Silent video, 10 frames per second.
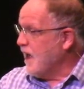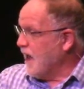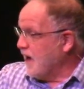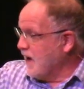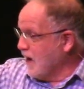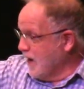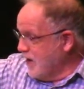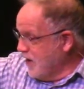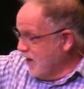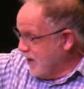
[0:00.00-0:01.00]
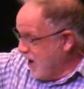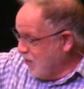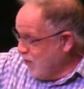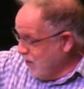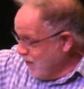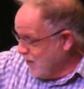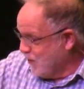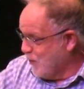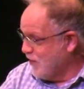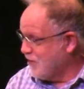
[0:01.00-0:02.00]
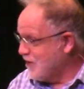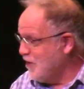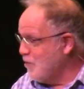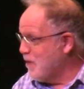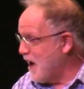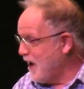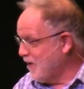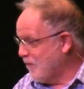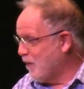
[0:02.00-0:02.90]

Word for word: and Linda and Andrea, good to see you back.